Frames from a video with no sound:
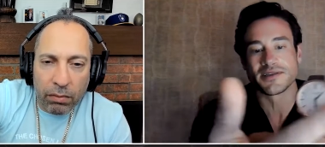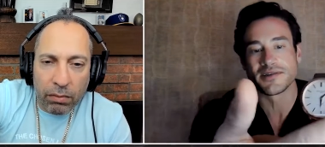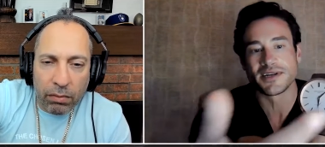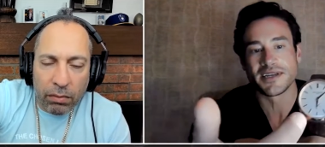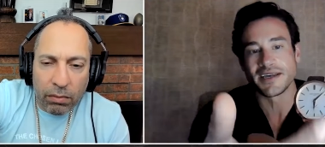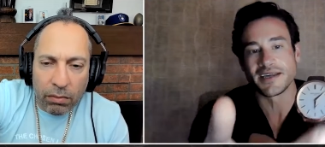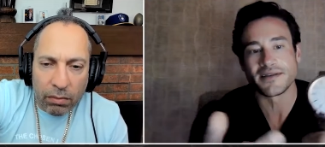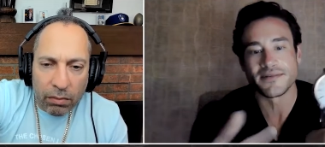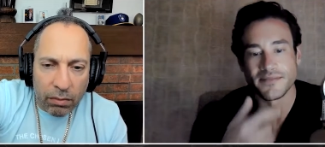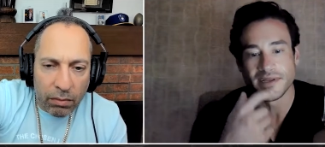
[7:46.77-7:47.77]
Speaker 1: is
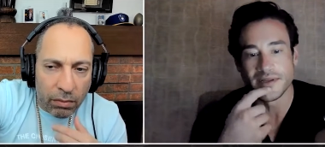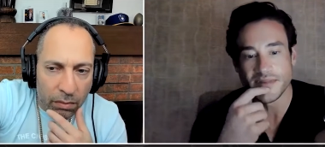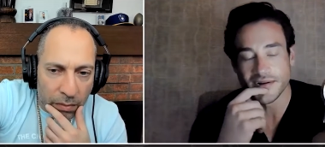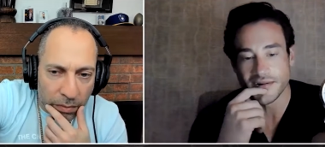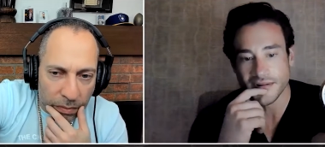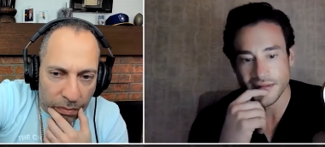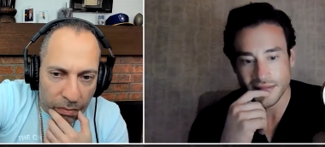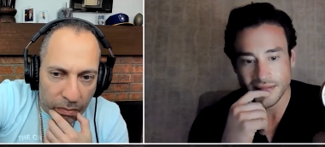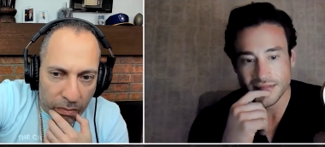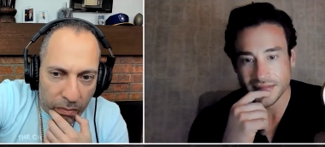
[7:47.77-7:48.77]
38
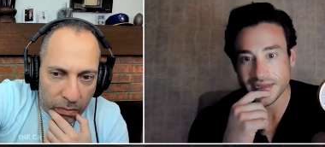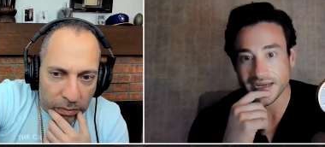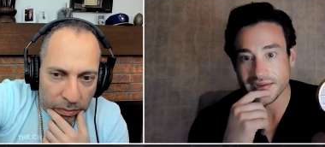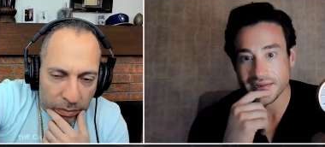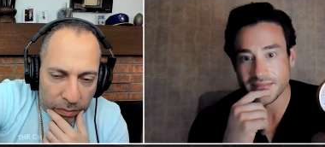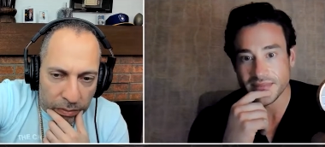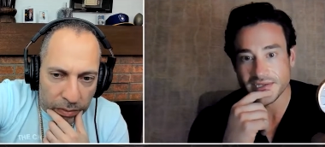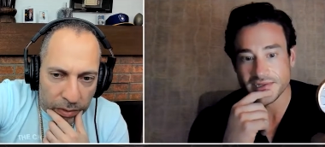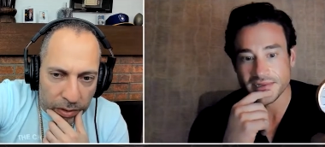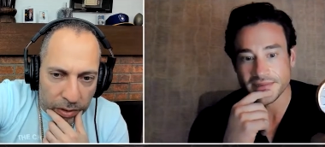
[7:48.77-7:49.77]
millimeter dial and
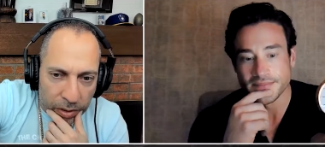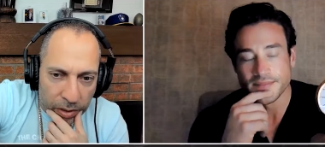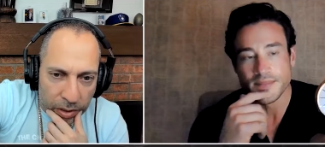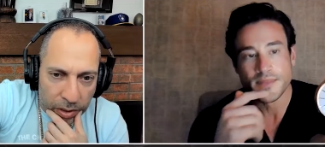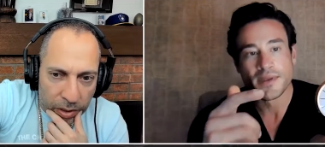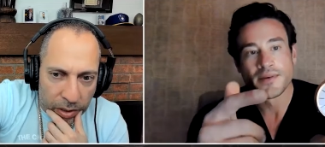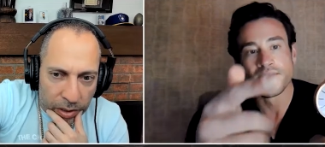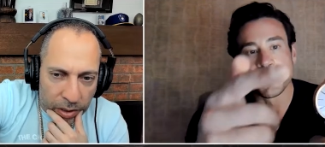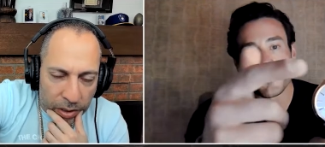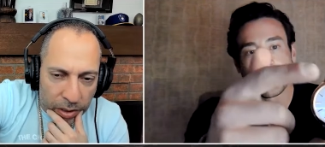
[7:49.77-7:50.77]
bezel.
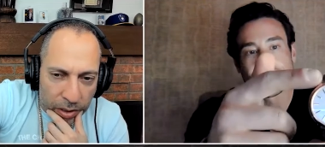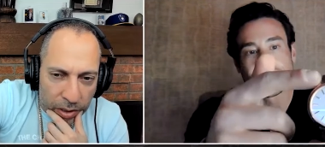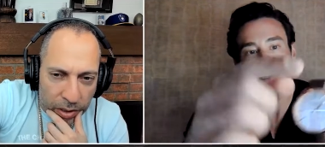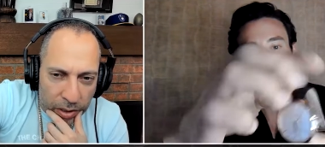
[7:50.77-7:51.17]
But what they